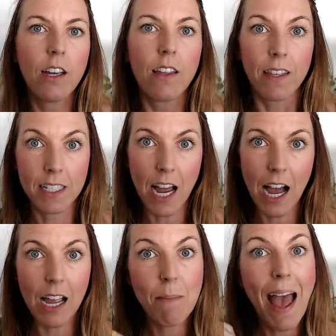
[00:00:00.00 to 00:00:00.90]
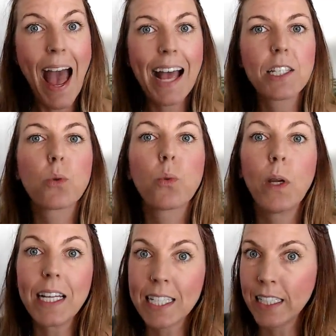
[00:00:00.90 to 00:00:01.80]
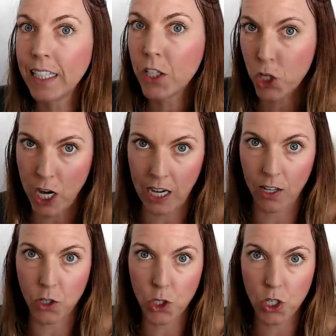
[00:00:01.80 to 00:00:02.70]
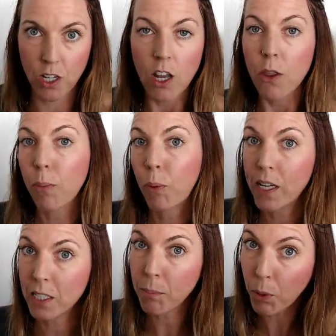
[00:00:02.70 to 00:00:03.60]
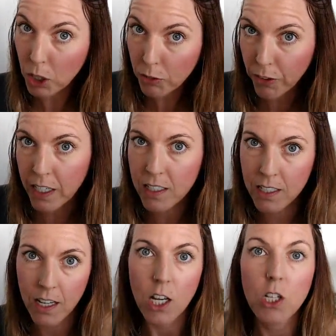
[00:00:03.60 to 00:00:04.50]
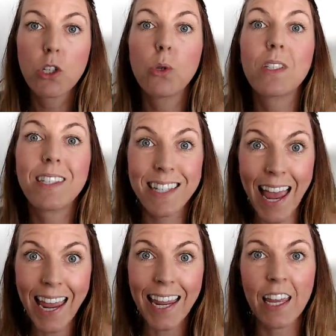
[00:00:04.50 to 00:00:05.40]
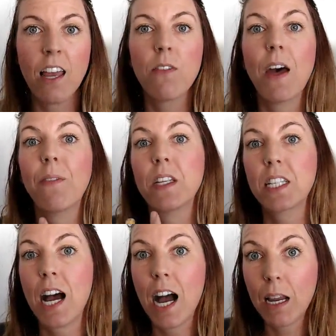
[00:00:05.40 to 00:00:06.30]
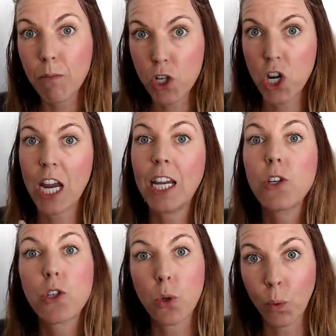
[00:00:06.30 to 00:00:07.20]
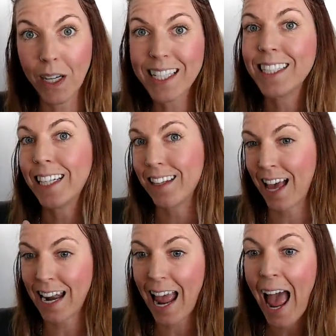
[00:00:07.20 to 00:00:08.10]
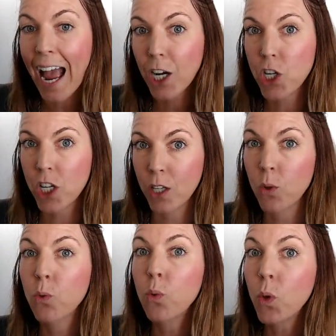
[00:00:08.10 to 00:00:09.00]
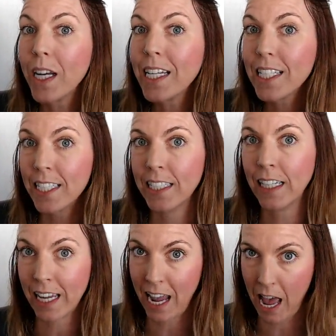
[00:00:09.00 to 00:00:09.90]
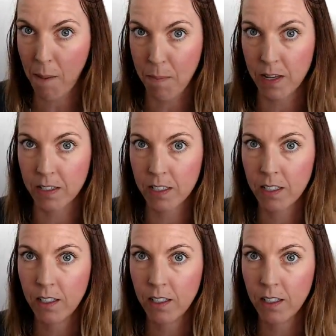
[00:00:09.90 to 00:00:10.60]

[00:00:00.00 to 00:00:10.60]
The time has recently changed. The present perfect to say that the time changed recently, that action recently happened.